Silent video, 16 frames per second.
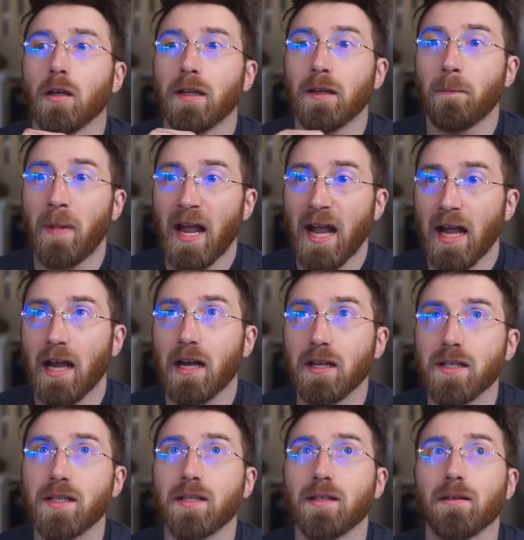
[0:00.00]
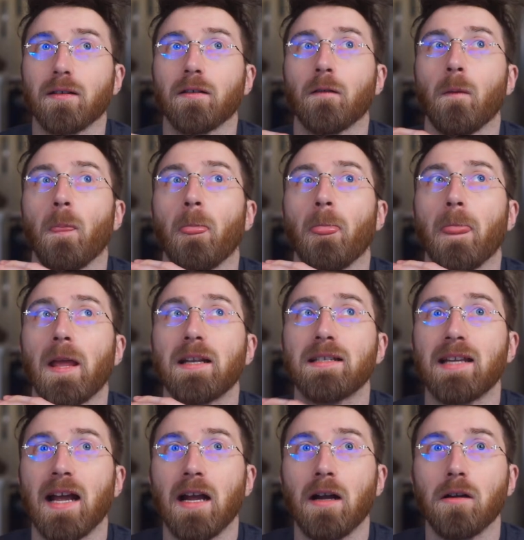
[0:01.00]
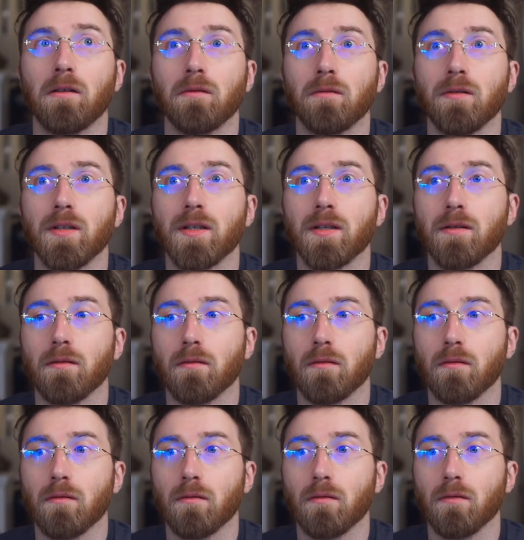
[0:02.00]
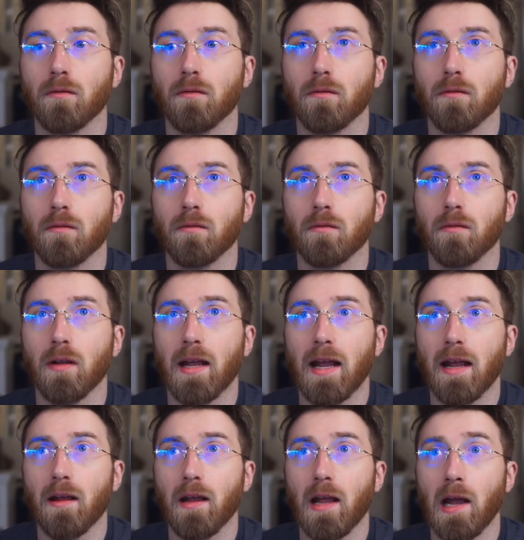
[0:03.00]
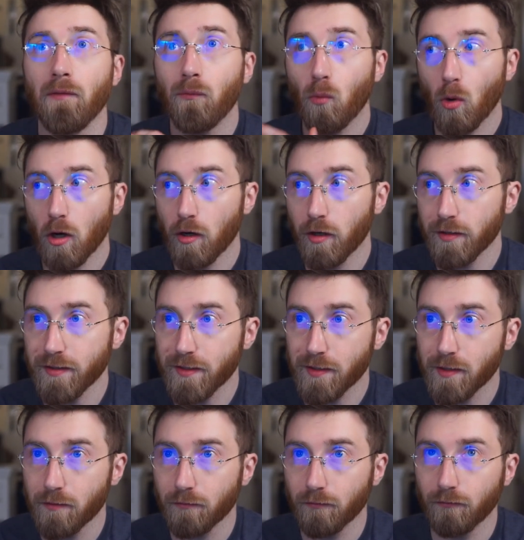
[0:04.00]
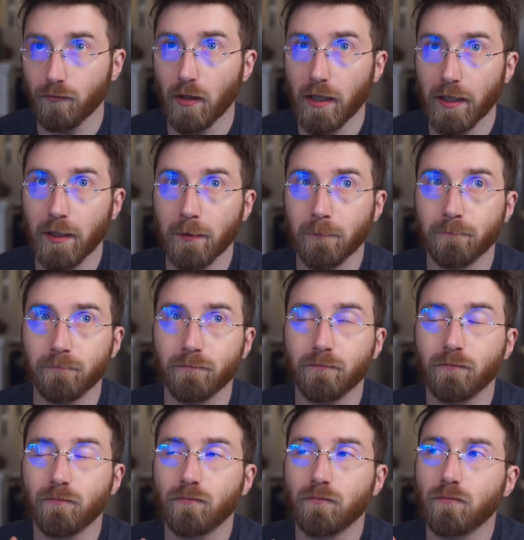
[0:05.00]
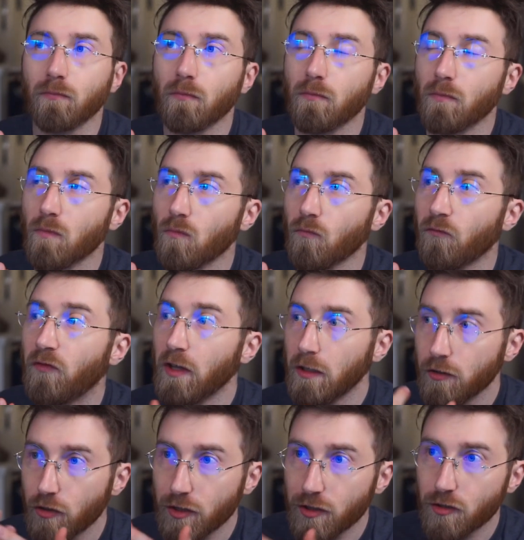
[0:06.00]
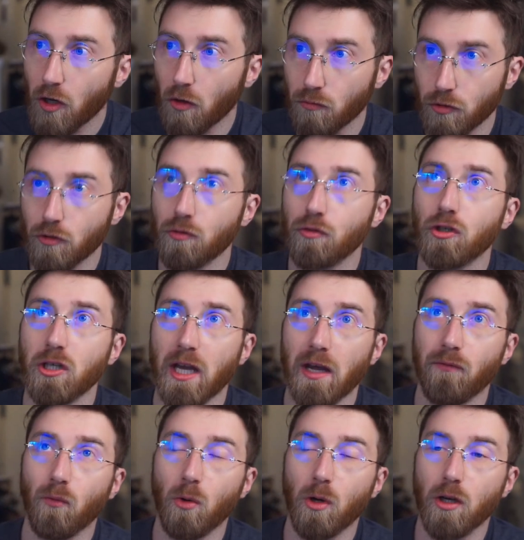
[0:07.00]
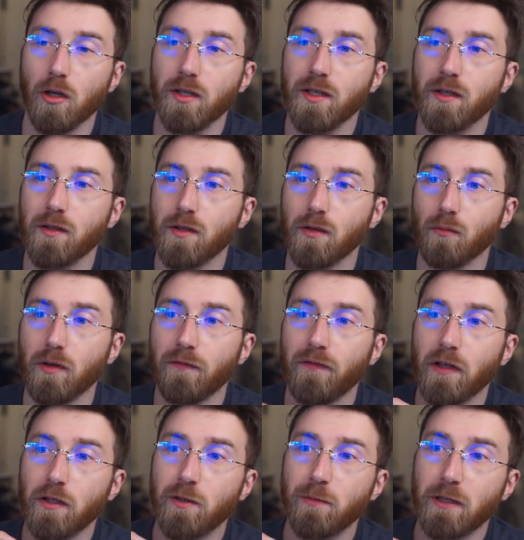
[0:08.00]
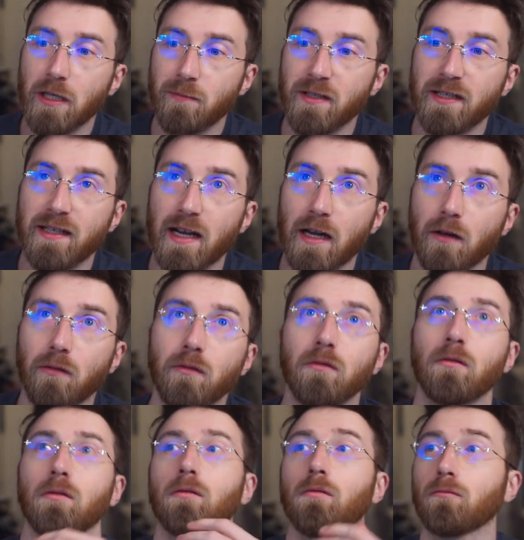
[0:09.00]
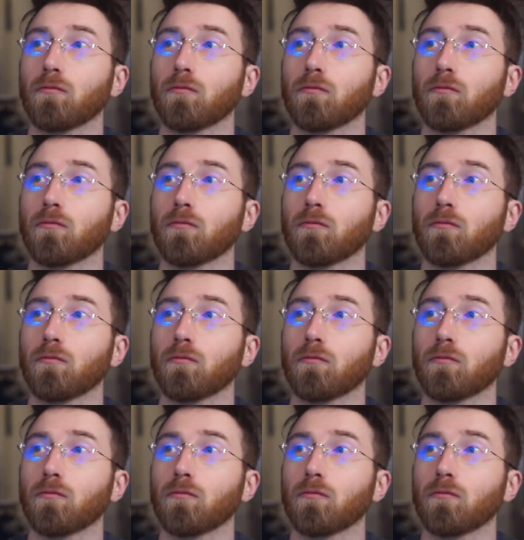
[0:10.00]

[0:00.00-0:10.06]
In the past, towns have walls, right? Villages don't usually have walls. So when a village becomes a town,